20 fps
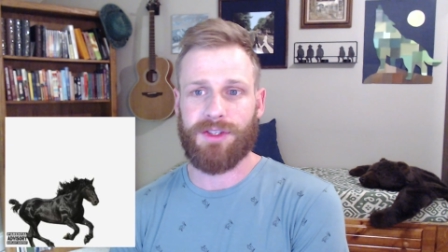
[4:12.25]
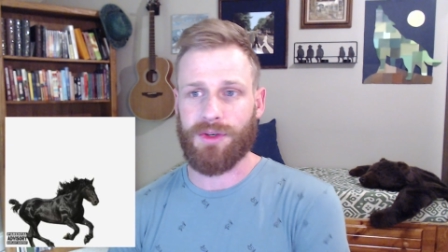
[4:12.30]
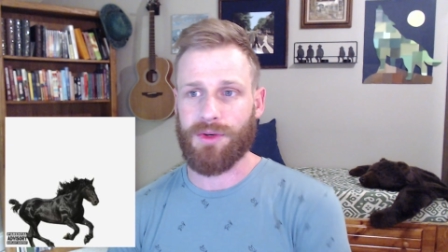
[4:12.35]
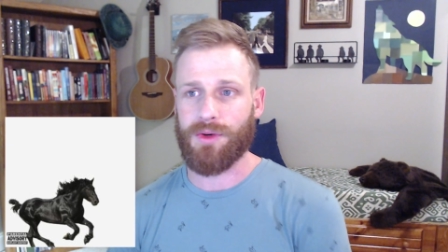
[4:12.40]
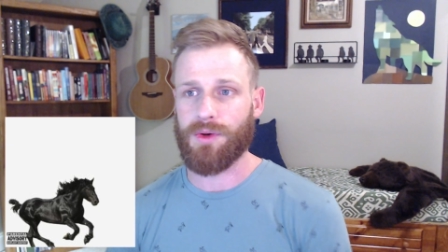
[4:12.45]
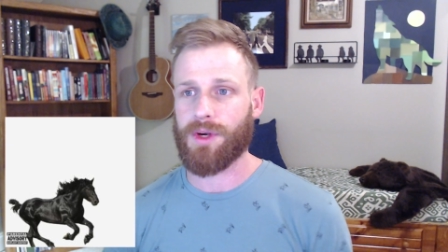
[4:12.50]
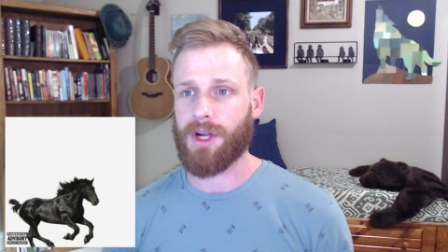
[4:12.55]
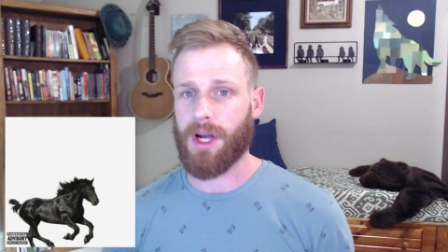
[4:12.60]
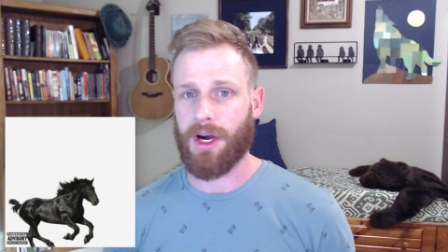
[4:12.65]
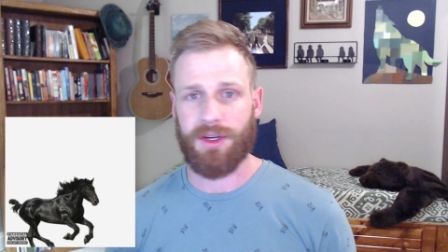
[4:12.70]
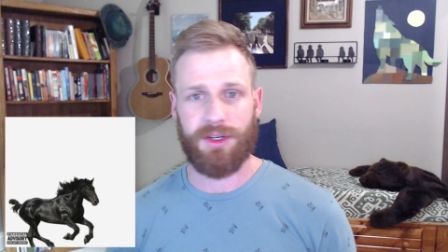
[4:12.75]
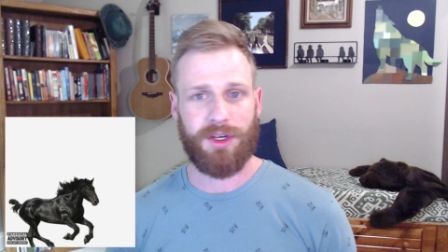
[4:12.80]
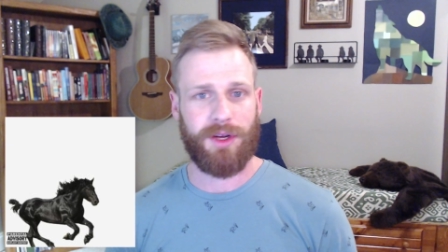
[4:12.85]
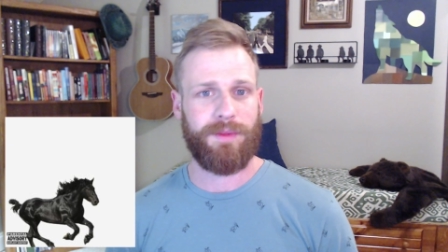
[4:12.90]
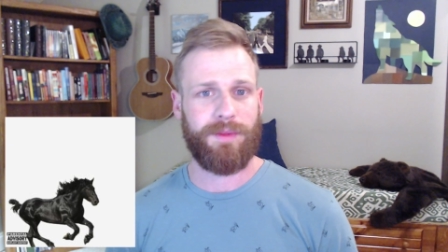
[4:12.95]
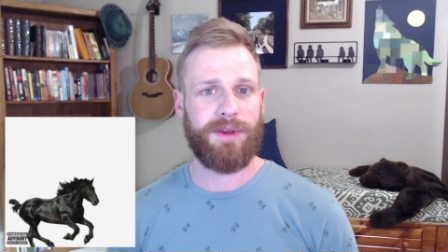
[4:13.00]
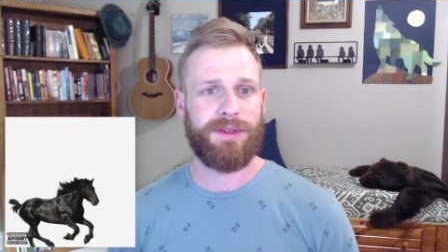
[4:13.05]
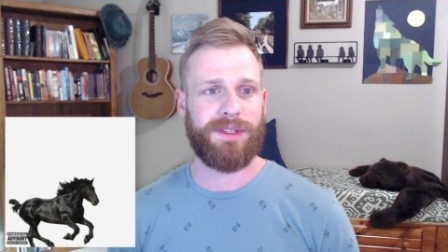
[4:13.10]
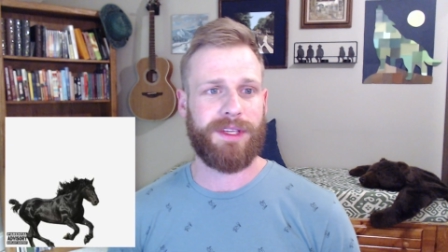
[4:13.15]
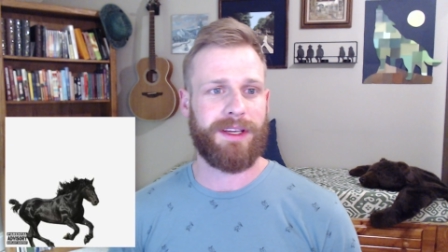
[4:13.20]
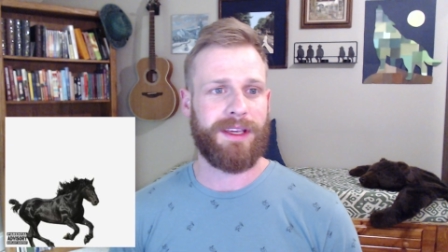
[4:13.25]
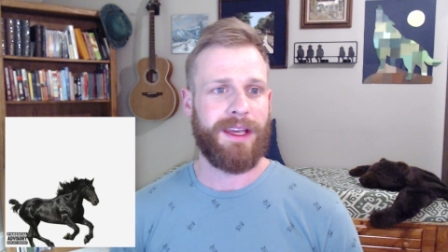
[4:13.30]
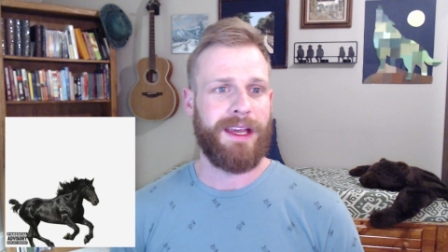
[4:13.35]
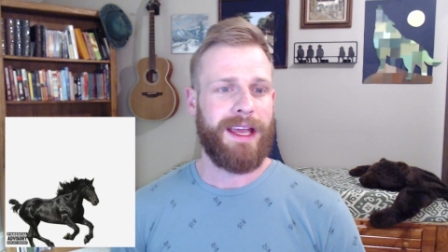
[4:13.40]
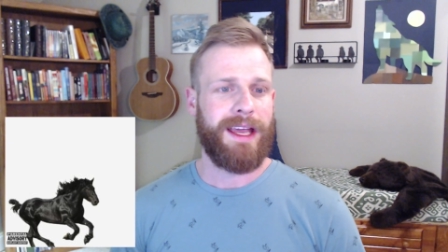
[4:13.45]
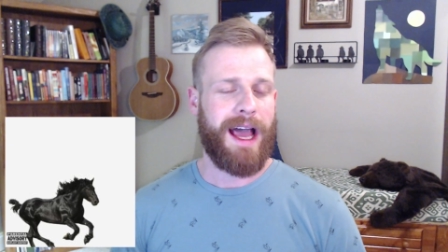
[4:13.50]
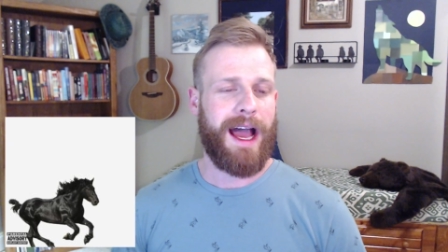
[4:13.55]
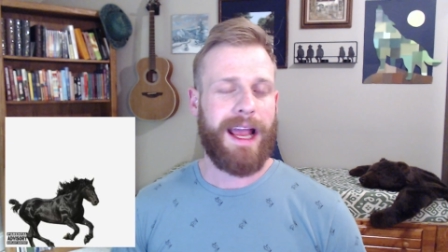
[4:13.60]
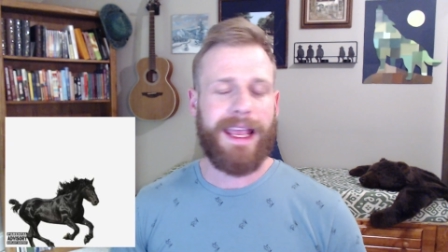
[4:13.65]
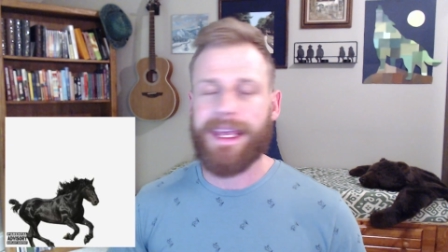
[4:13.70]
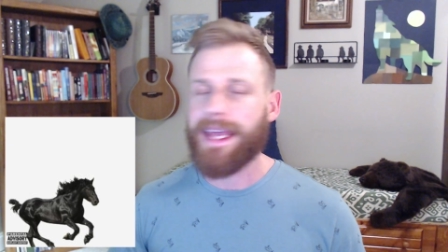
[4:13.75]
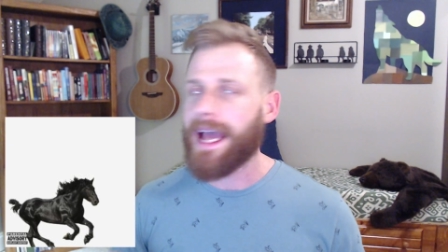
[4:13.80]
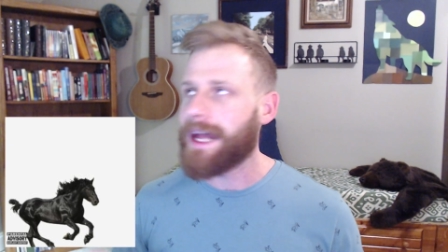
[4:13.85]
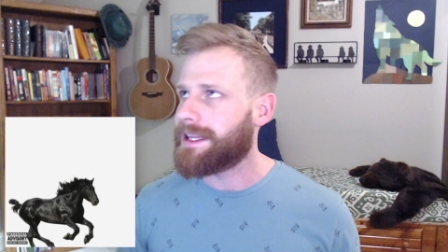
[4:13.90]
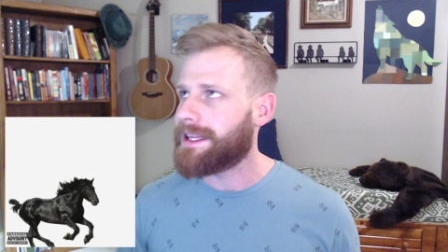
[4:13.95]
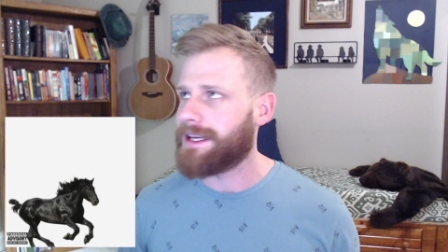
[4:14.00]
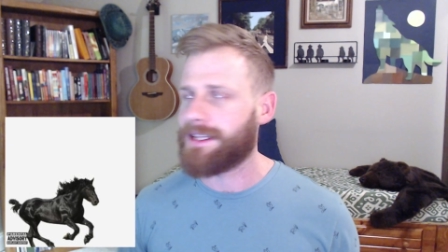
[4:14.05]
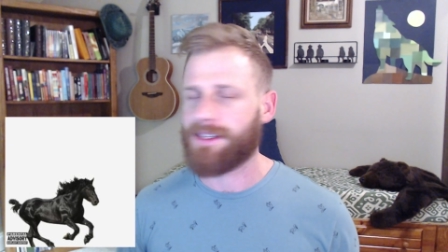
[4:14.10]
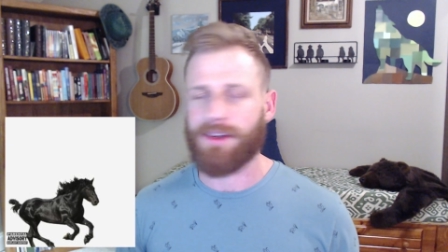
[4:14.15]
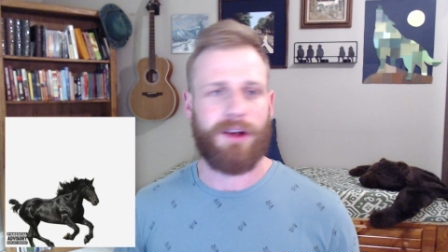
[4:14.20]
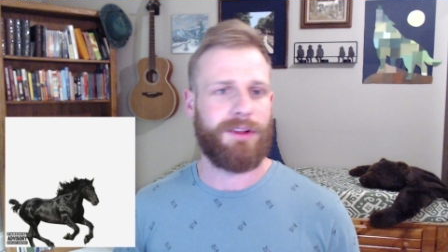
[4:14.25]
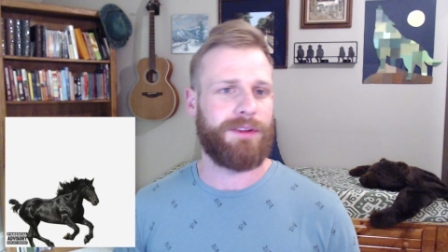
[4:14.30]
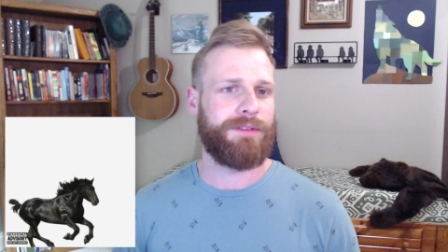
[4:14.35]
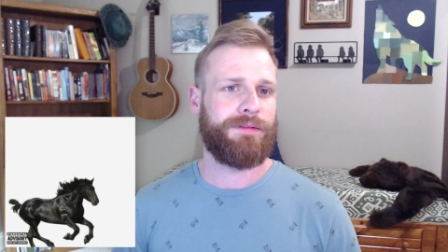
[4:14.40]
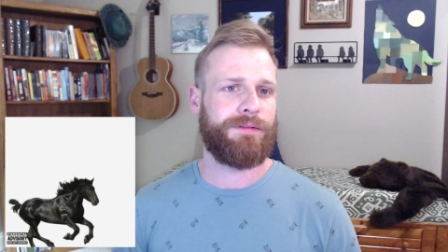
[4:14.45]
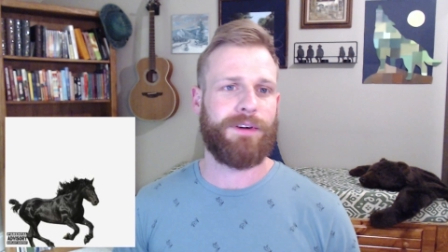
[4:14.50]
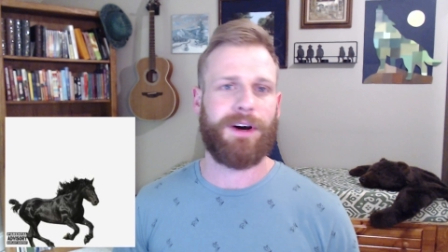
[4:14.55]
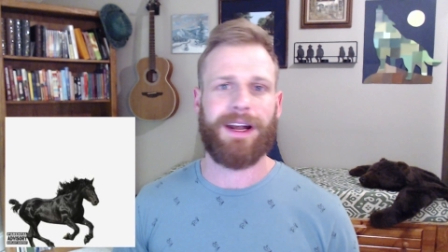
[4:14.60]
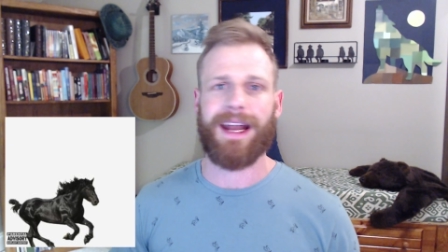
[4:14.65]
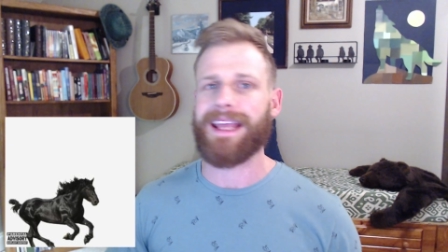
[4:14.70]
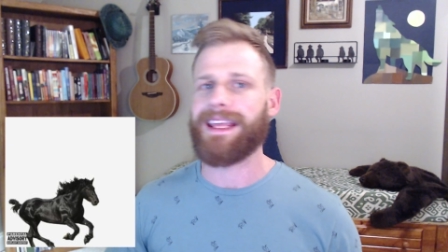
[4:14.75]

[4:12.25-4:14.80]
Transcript: to country music. I get that it's all in fun.